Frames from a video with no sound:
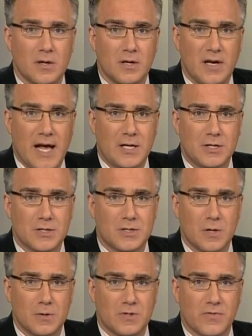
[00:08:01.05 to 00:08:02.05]
Not just
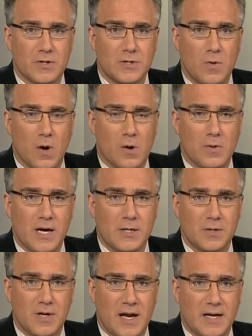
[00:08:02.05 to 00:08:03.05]
those of us who own
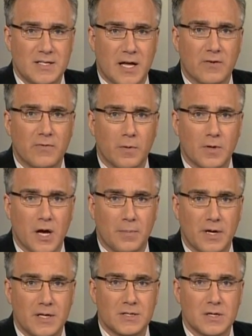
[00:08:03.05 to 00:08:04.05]
internet and telephone
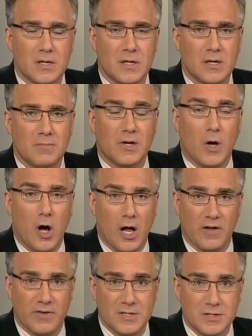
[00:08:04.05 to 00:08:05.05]
companies, but all
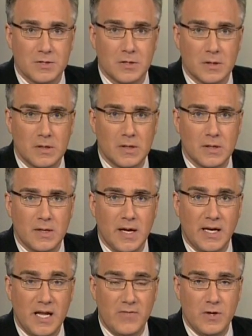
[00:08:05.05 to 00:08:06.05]
of us.
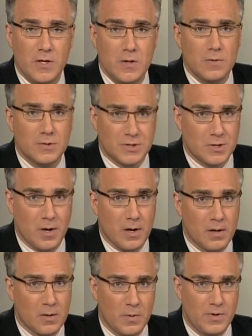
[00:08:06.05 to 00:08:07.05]
And even you, sir,
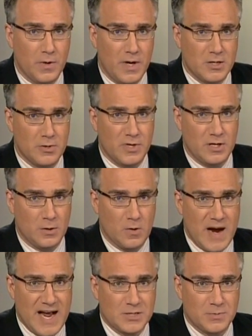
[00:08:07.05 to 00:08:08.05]
with your intermittent
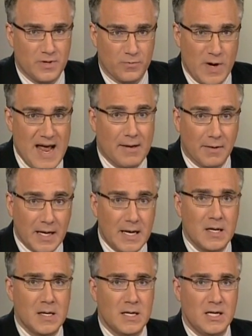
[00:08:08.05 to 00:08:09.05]
grasp of reality,
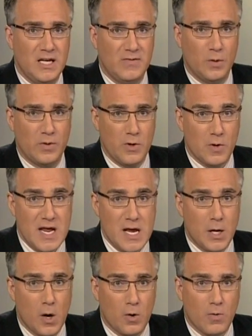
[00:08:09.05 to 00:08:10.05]
even with your
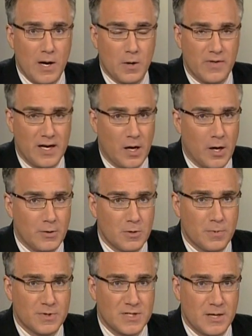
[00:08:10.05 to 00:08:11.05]
ego greater than
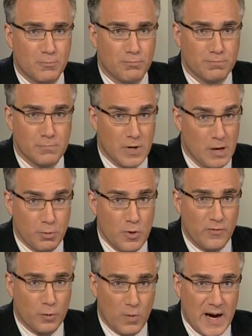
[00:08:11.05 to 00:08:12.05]
100%
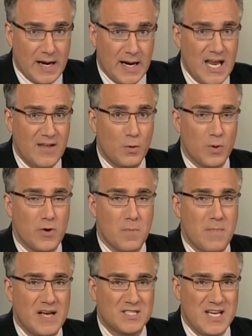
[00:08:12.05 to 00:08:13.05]
approval rating, even with your
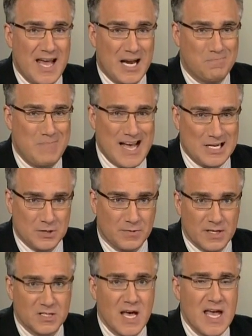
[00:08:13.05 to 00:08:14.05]
messianic
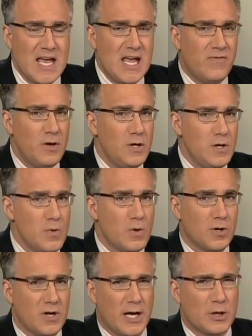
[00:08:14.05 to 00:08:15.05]
petulance, even you
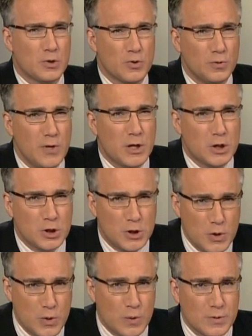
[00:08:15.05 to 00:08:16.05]
could not truly
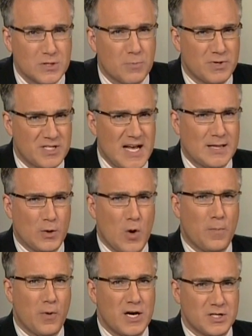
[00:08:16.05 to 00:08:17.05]
choose to protect the
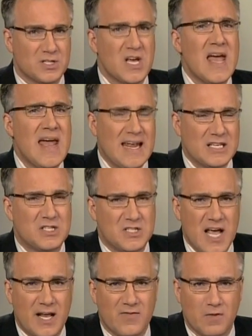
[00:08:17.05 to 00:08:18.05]
corporations
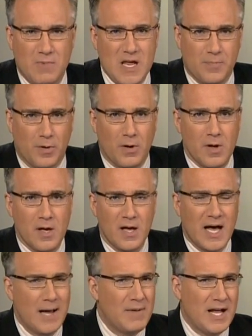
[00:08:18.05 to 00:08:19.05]
instead of the people.
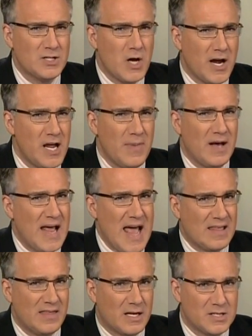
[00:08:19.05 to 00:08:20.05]
I'm not talking about
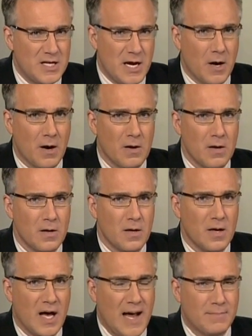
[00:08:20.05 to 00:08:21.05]
ethics here.
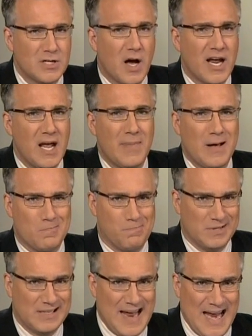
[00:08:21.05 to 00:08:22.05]
I am talking about
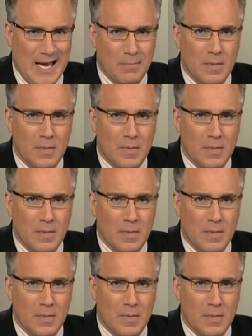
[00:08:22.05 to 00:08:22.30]
blame.